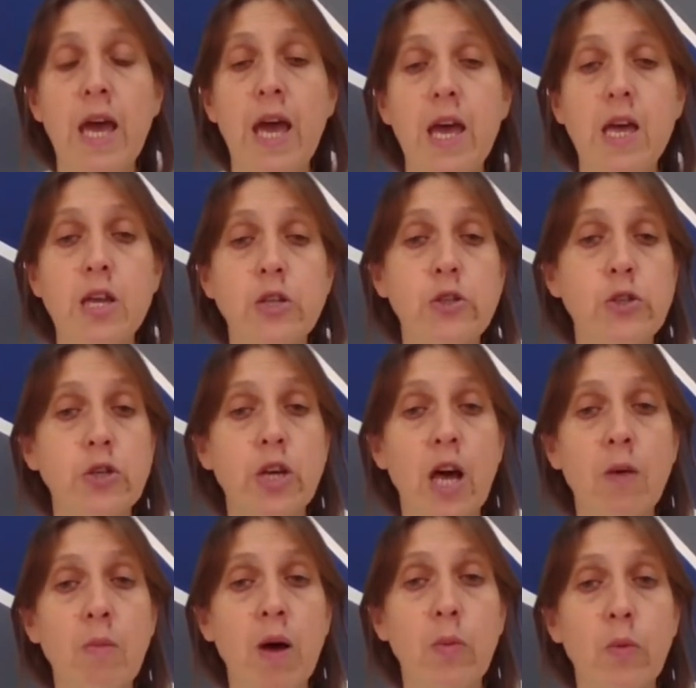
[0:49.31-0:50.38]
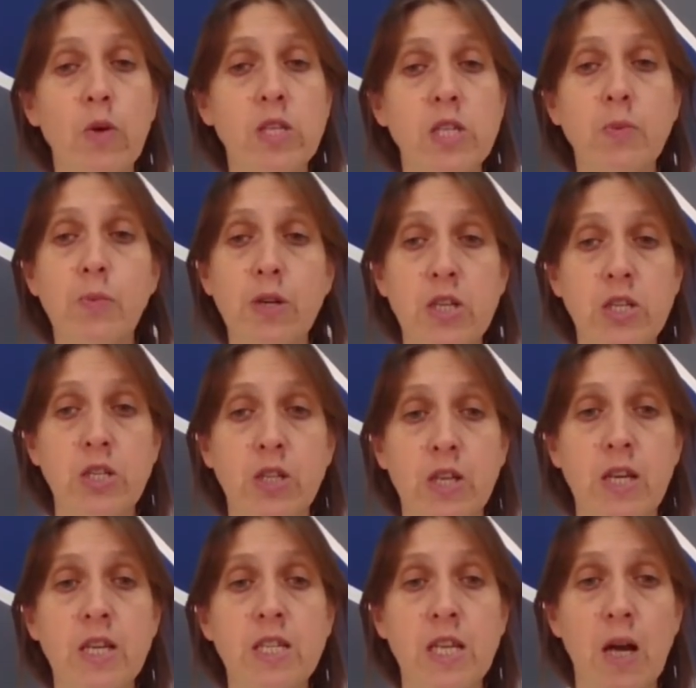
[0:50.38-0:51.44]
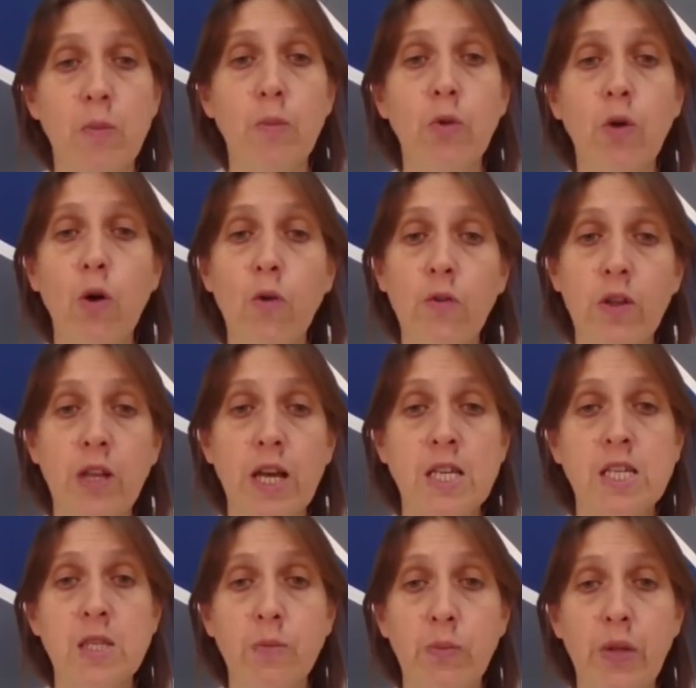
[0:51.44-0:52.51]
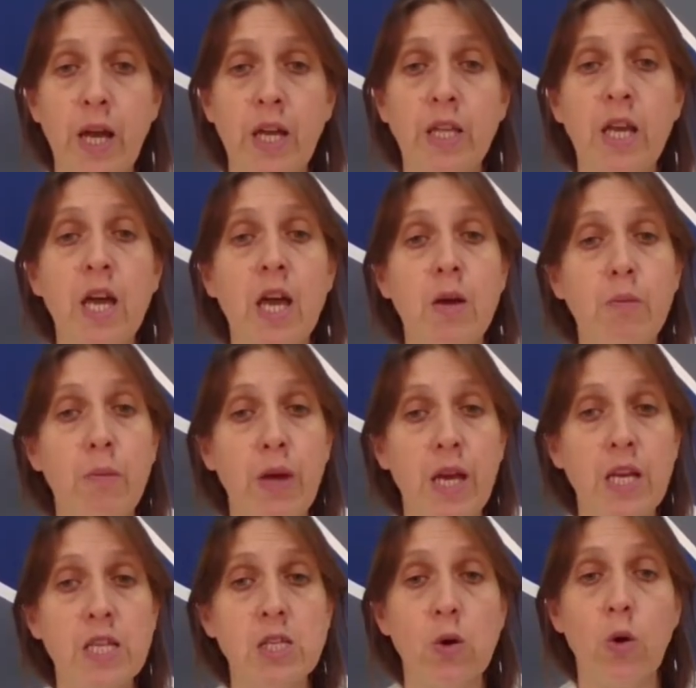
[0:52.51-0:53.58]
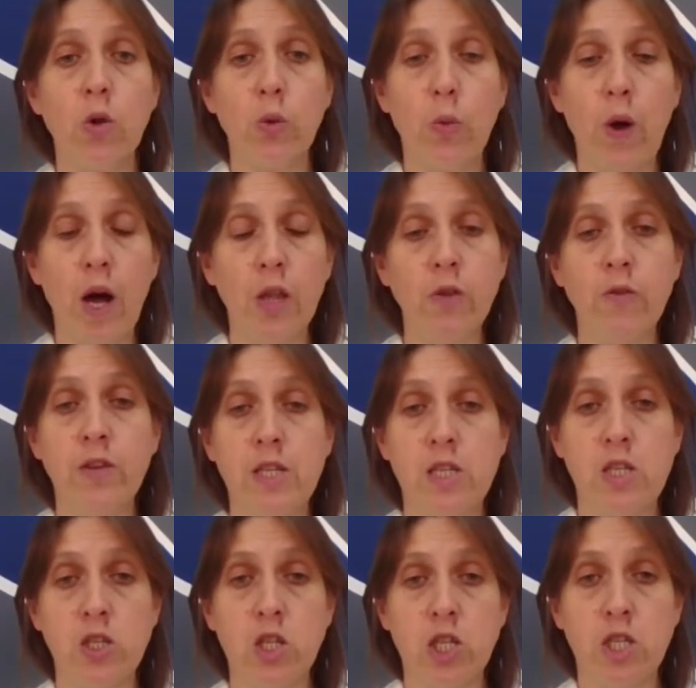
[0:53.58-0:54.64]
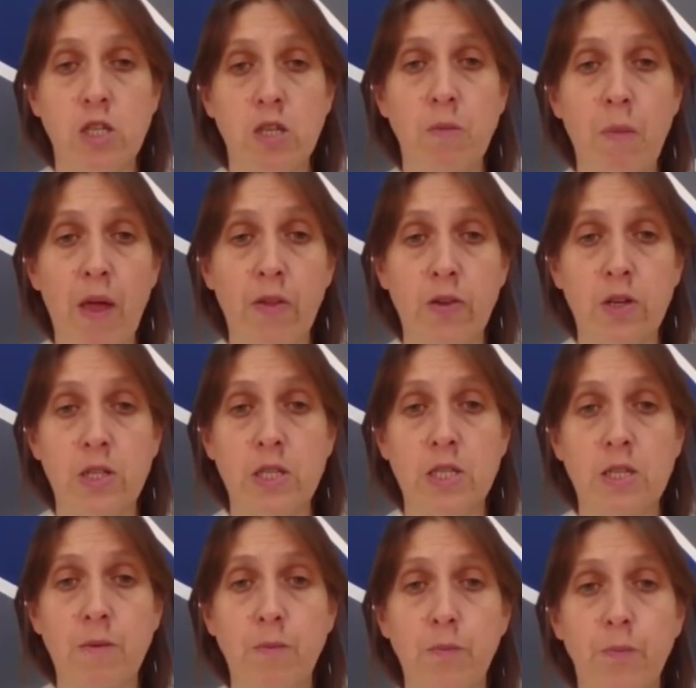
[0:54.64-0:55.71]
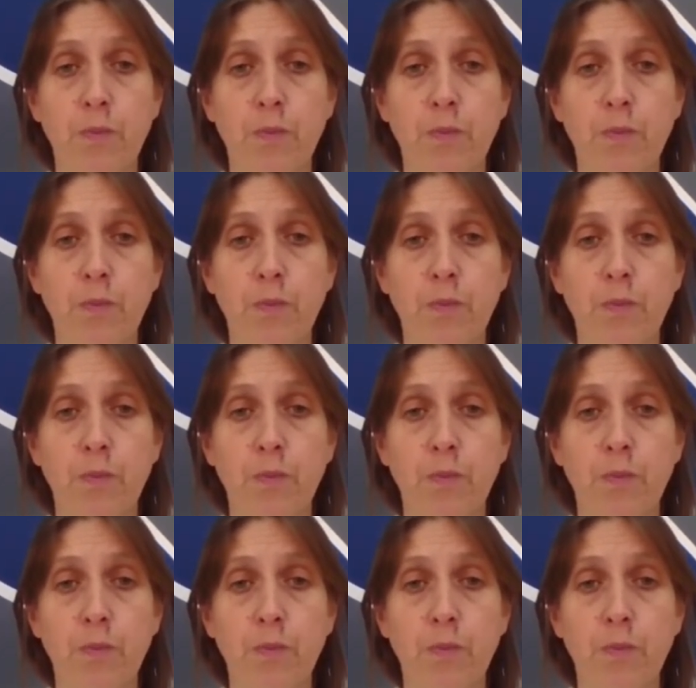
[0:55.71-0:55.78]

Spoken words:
and to come up with a personal example of the lesson plan based on one of the suggested methods.